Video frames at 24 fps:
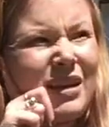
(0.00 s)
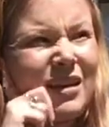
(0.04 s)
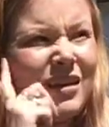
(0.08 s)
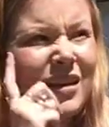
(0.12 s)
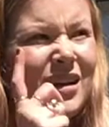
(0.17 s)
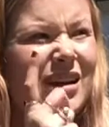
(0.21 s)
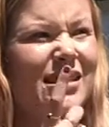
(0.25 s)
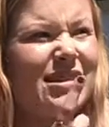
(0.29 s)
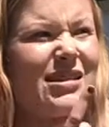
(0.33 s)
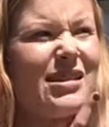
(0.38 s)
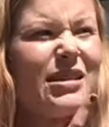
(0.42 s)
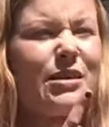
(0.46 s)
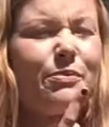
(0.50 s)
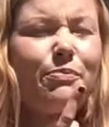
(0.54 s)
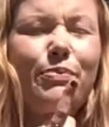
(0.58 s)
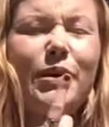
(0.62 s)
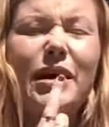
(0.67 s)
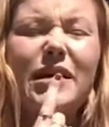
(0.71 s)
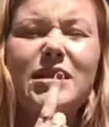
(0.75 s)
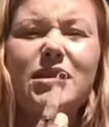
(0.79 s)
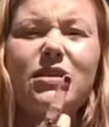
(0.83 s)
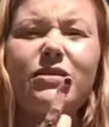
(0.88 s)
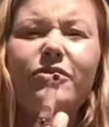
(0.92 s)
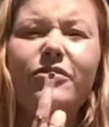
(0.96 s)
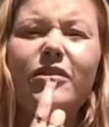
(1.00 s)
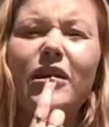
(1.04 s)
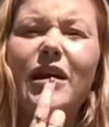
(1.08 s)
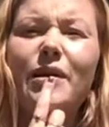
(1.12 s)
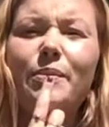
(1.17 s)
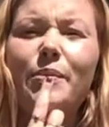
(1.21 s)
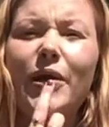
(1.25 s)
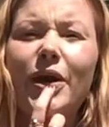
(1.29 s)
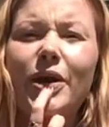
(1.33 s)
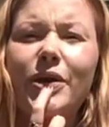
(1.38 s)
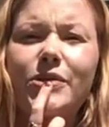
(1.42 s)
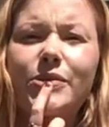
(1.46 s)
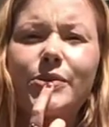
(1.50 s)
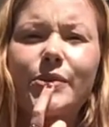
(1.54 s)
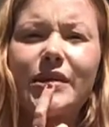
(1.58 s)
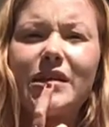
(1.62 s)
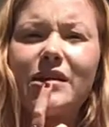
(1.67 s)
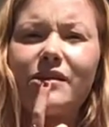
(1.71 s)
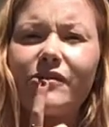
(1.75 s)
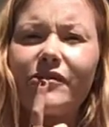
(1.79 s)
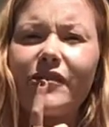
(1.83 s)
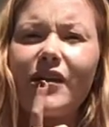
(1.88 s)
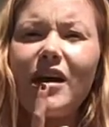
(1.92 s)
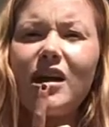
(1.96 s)
Is it the butterfly pose we did
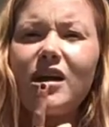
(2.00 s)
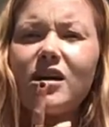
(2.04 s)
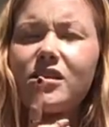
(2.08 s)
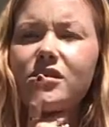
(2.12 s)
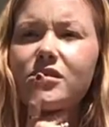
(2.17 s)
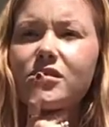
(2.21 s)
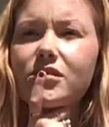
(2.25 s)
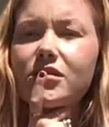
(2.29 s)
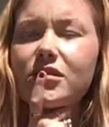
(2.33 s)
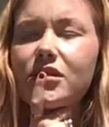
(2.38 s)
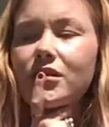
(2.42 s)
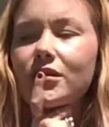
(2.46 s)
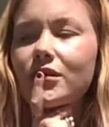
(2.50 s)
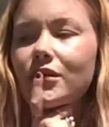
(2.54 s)
first?